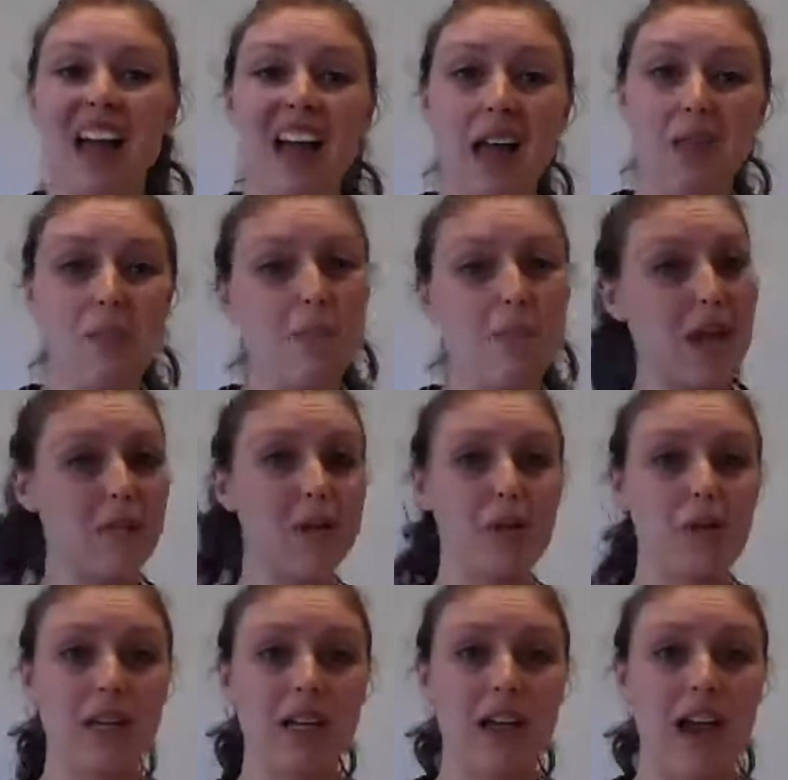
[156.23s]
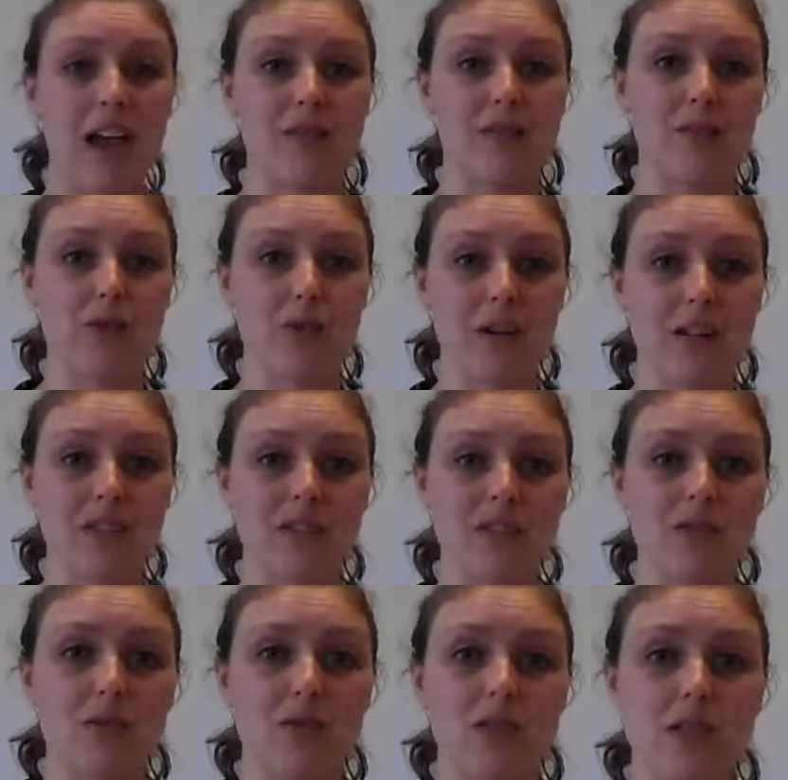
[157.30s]
And maybe we can have some great
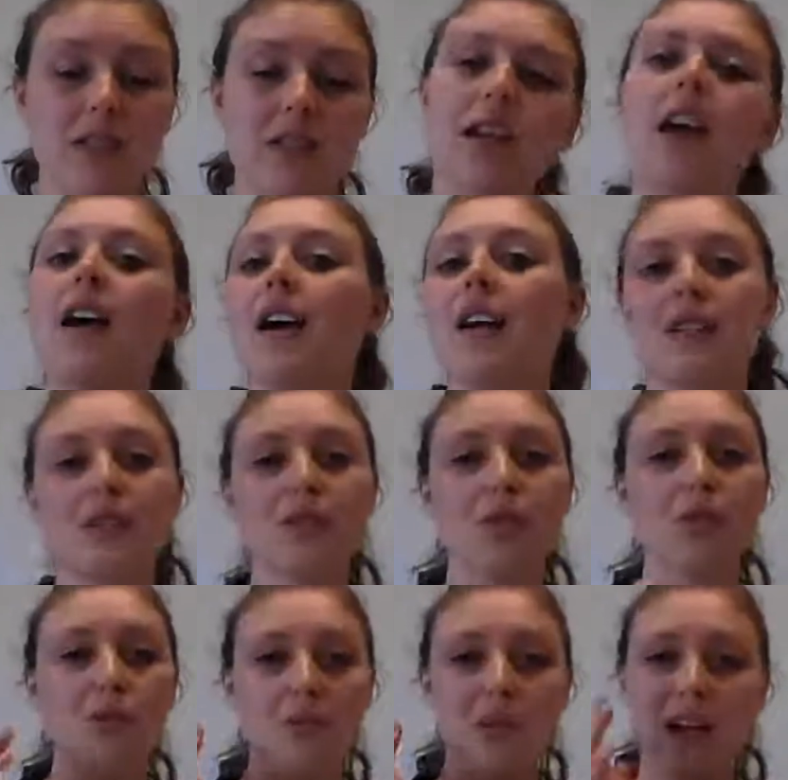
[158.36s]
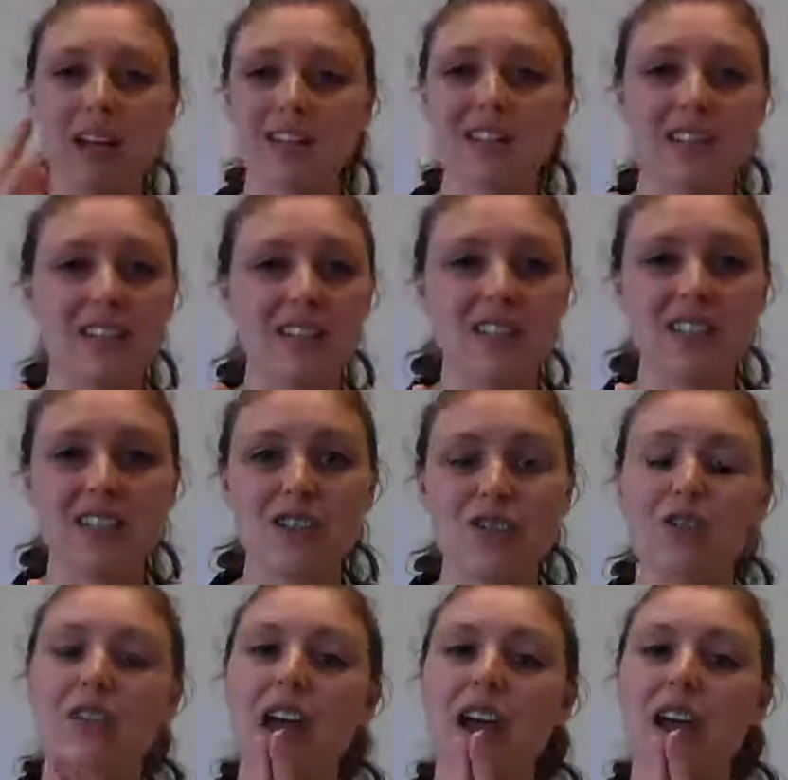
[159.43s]
solutions. So math science
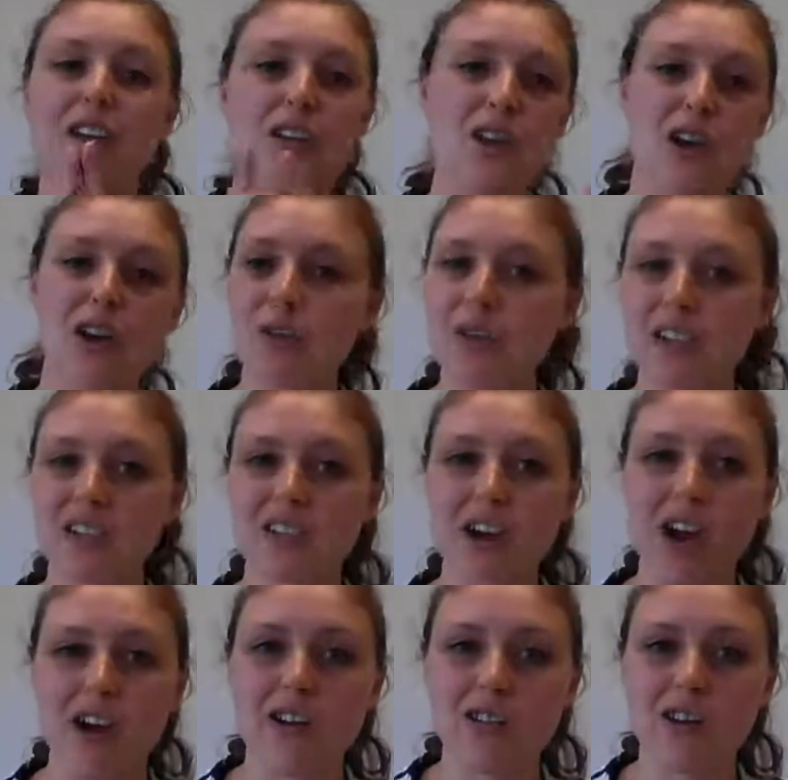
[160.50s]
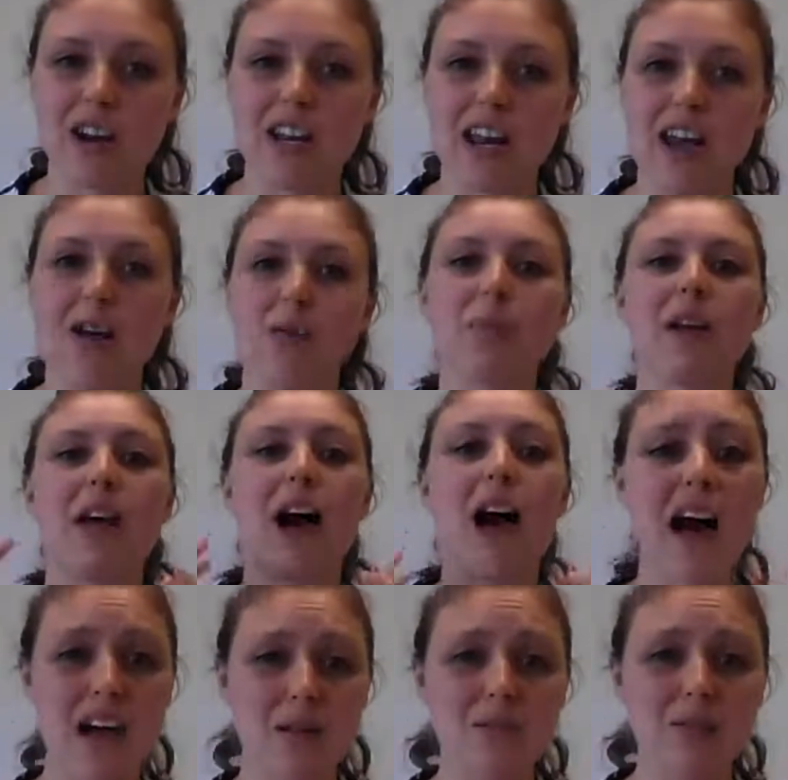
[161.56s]
teachers, I know that it's hard right now, but
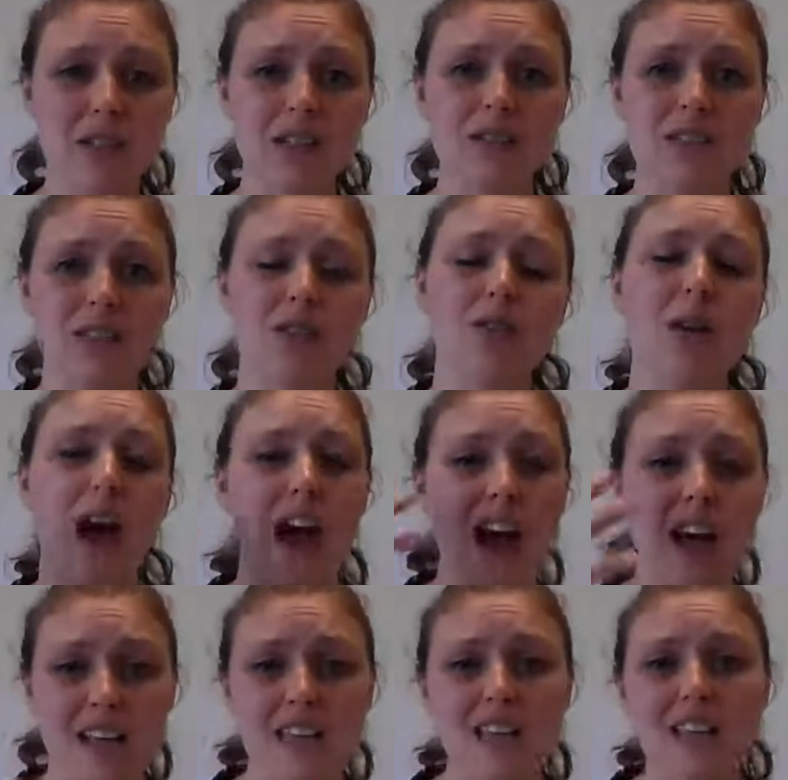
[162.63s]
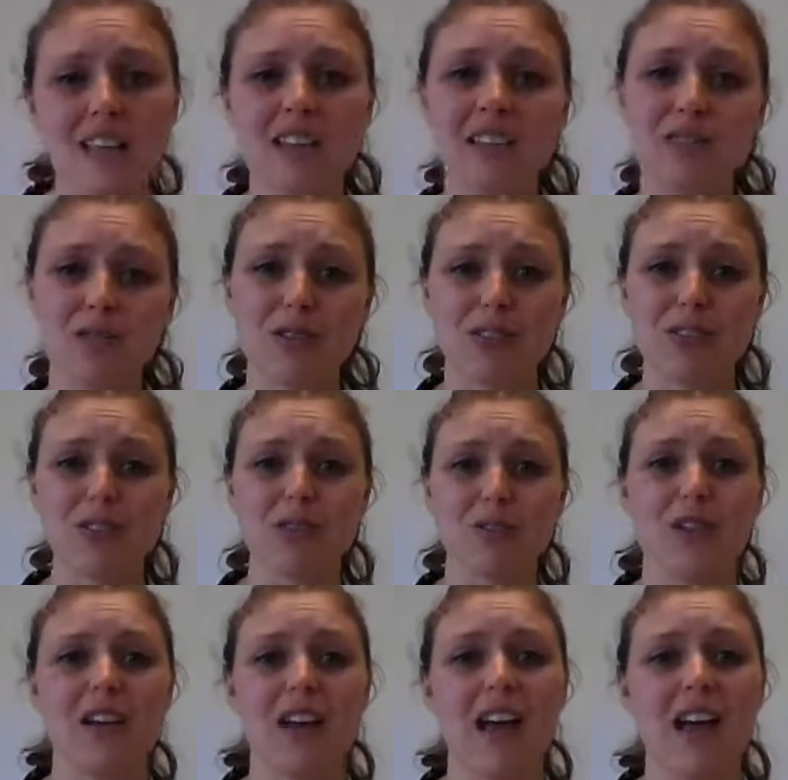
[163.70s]
I believe in you. I think that you can do
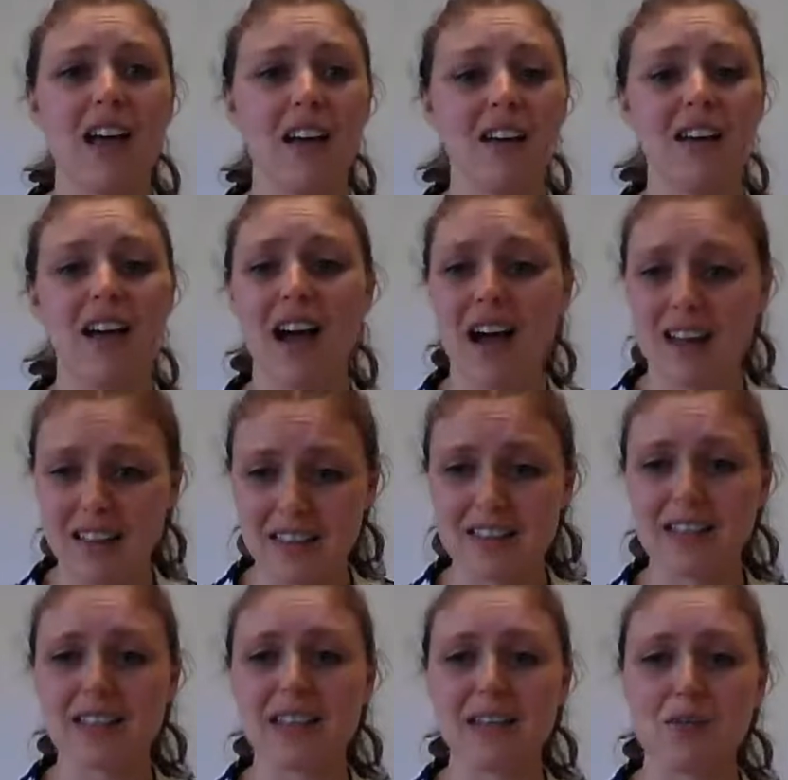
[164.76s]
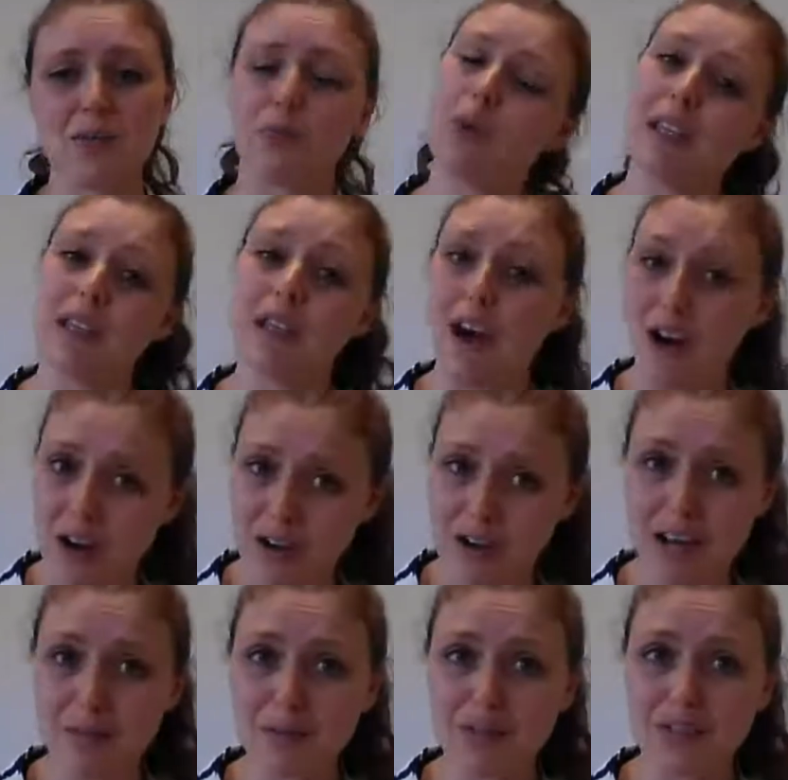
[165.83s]
it. And I think that we are
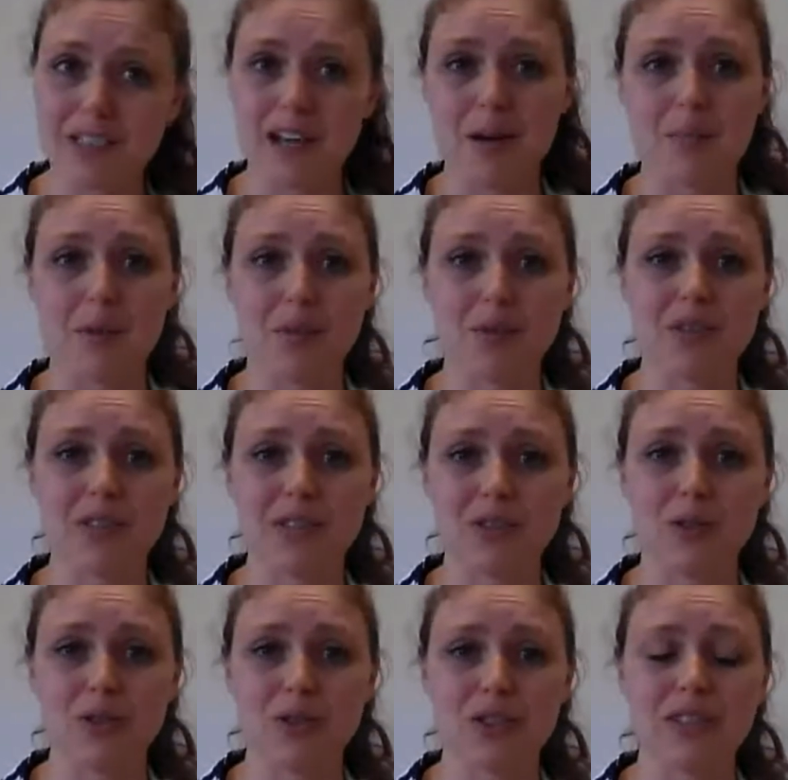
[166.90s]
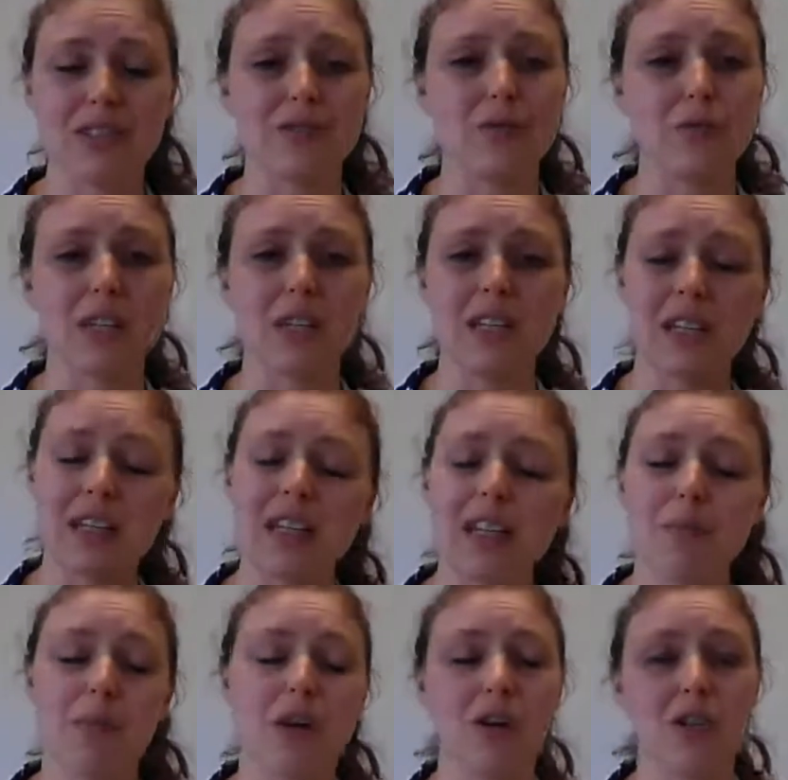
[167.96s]
able to come up with solutions if we
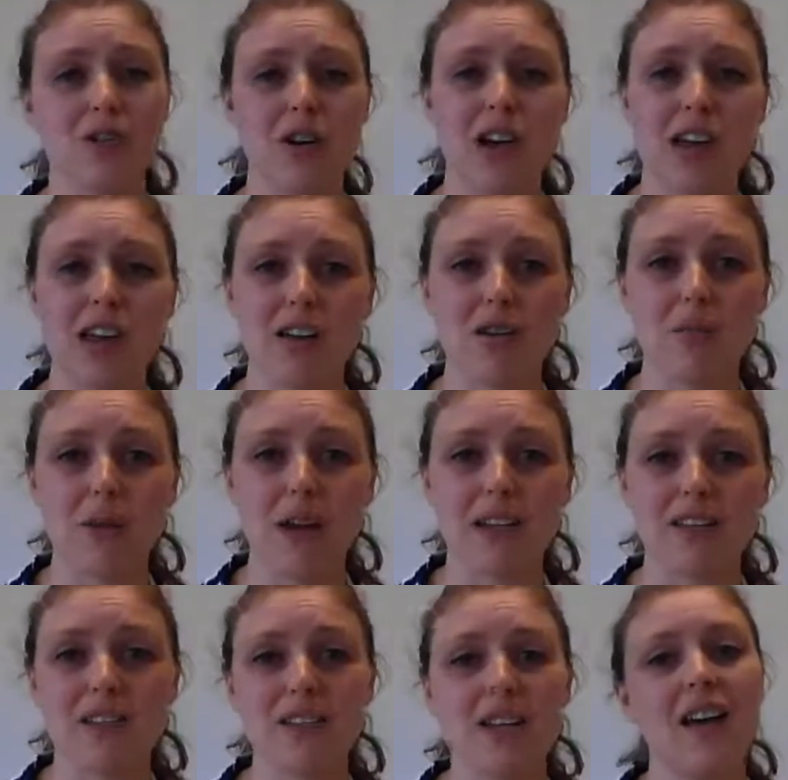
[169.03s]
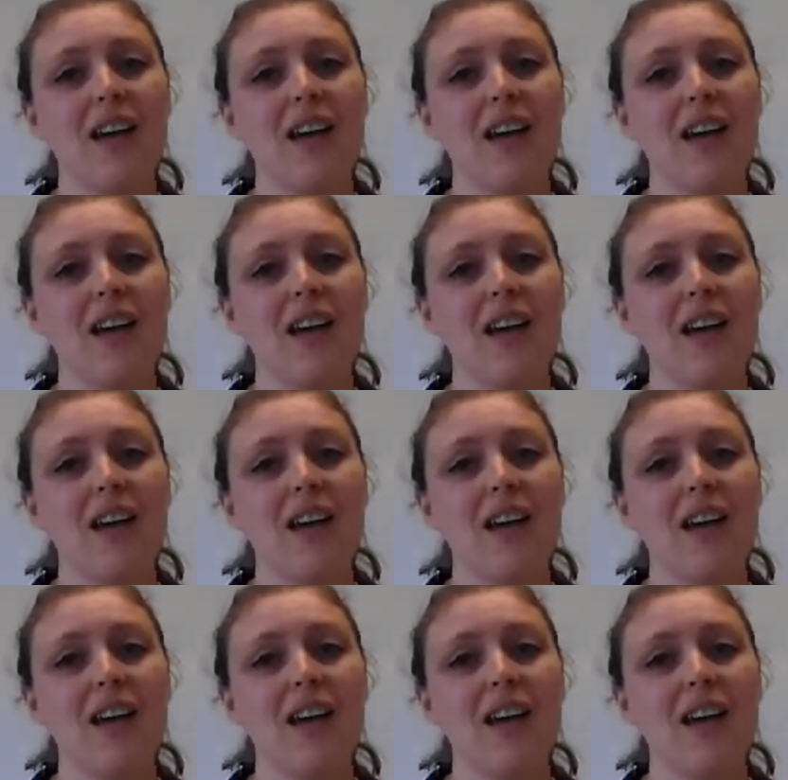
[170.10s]
keep on trying our best.